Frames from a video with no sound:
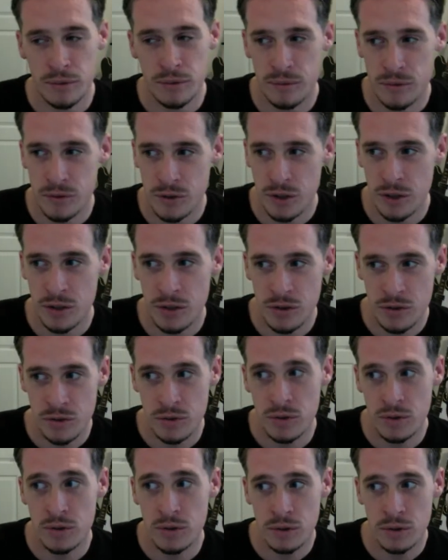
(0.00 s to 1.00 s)
Chinese
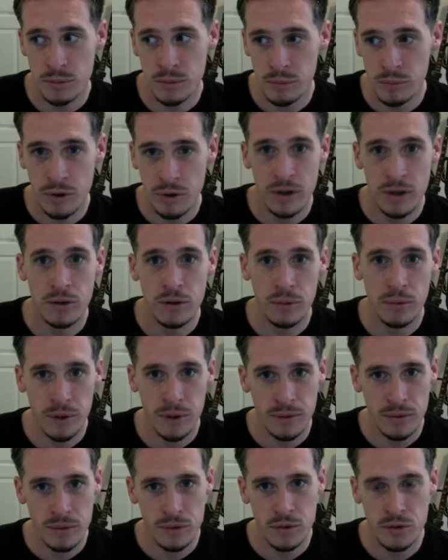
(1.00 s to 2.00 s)
New Year break or
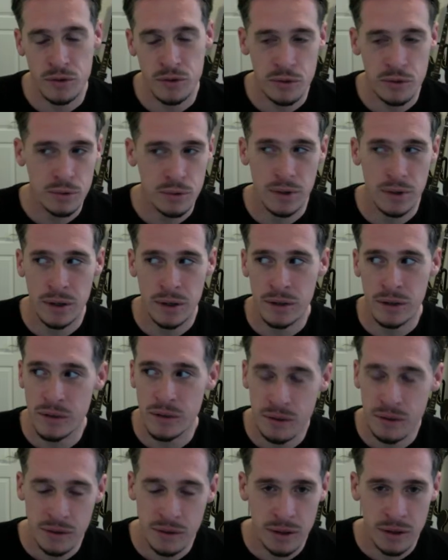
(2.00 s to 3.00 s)
whatever. So I
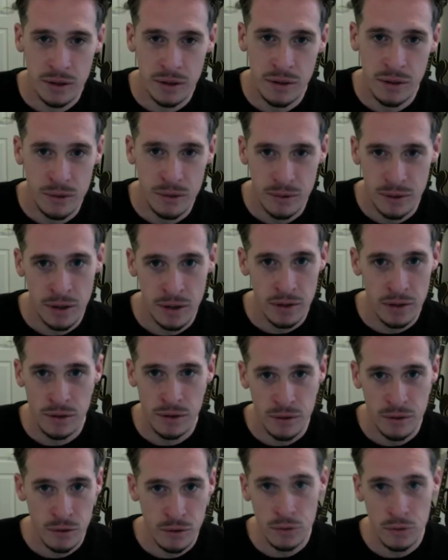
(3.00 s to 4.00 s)
didn't think
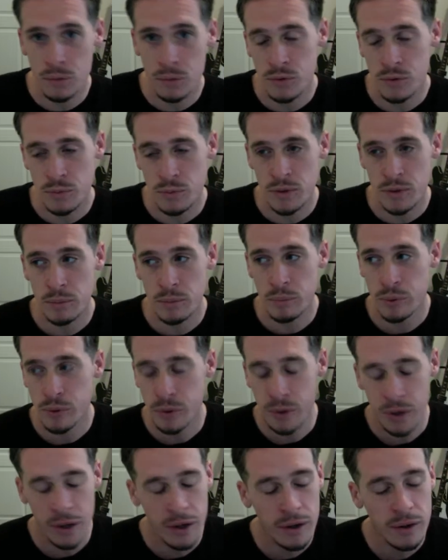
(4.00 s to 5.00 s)
anything new was being put
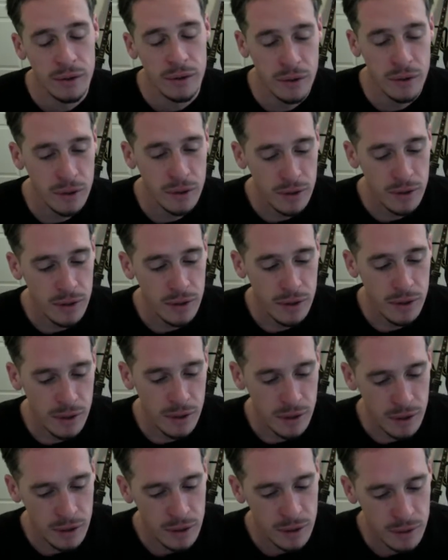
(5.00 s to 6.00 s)
out.
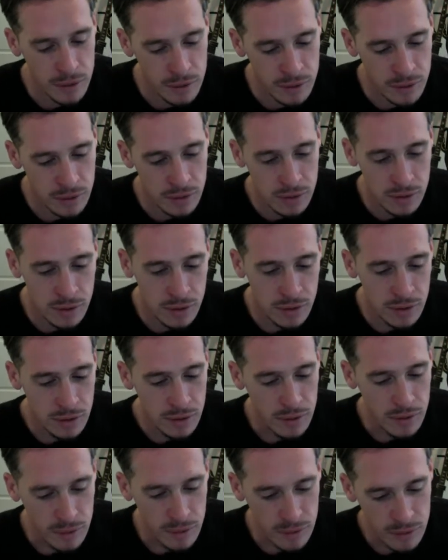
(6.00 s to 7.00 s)
And as
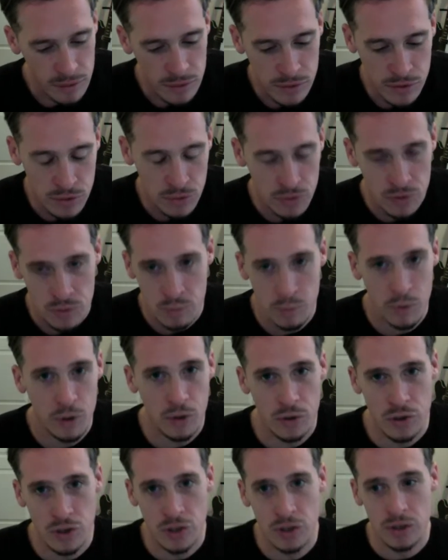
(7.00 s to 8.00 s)
soon as
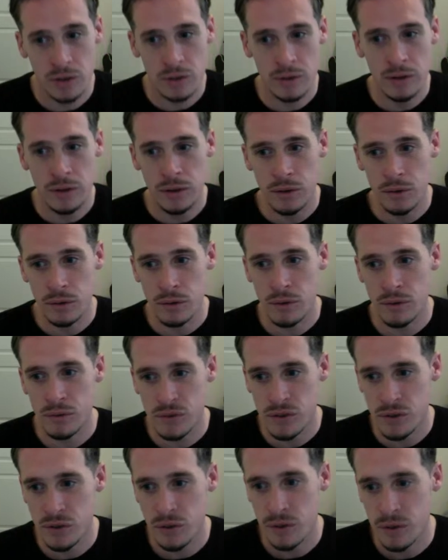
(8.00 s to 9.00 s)
March hit, you know, all of a
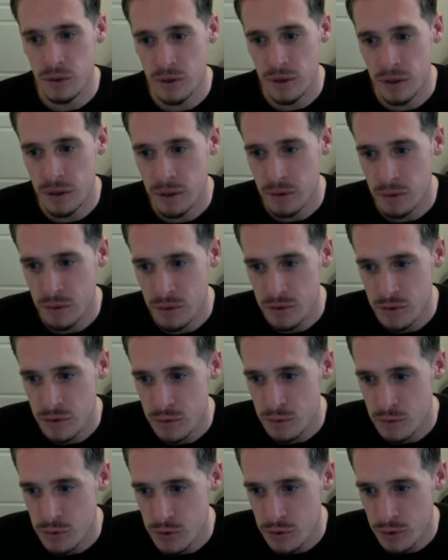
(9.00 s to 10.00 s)
sudden they got all this
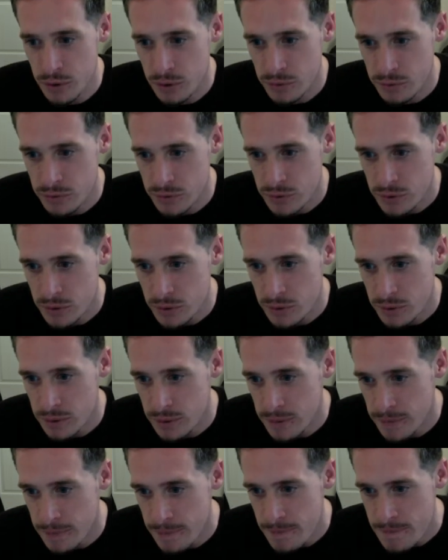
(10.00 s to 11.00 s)
new stuff. So
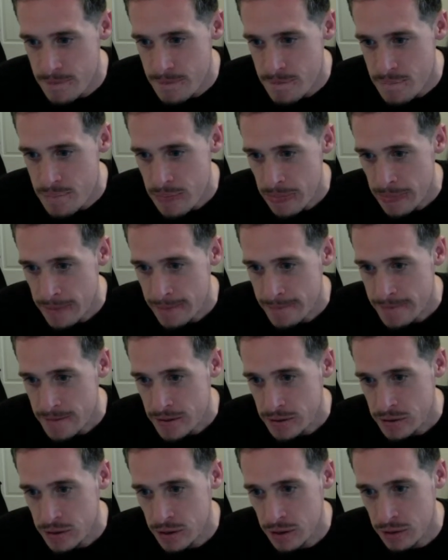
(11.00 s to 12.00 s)

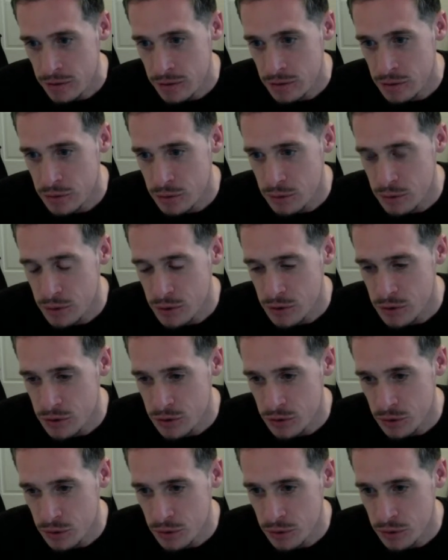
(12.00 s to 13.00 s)
yeah, the new
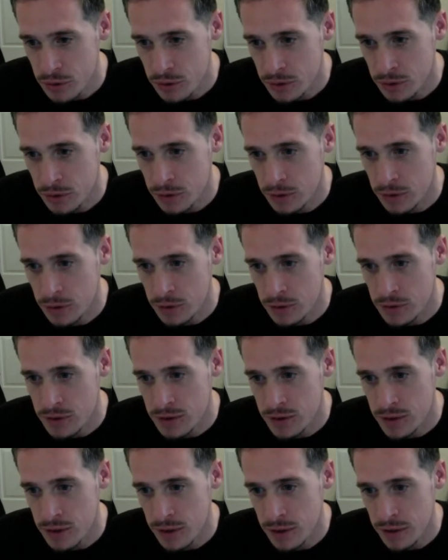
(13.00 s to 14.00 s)
Hussar
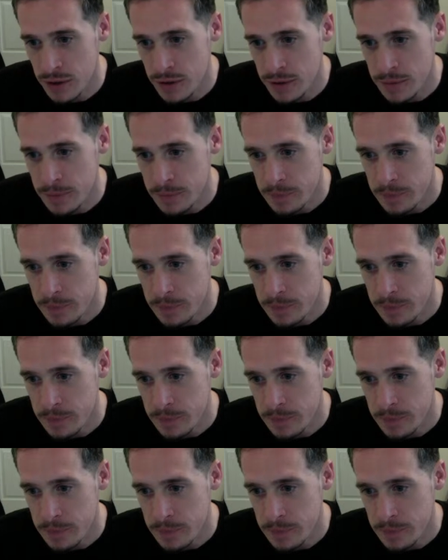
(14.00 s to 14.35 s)
RTA.